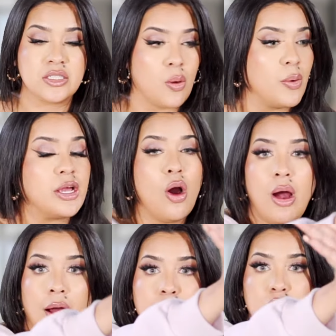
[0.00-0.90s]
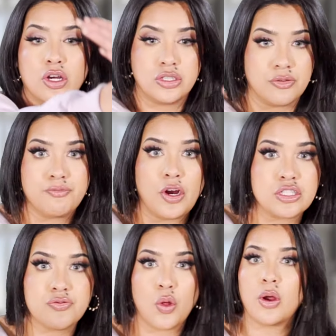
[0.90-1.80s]
So we go up, to the
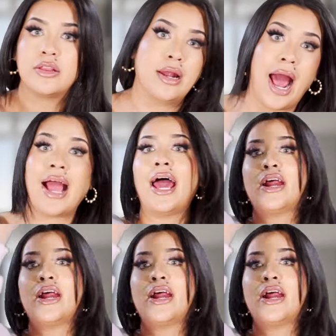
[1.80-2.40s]
first floor, and then I got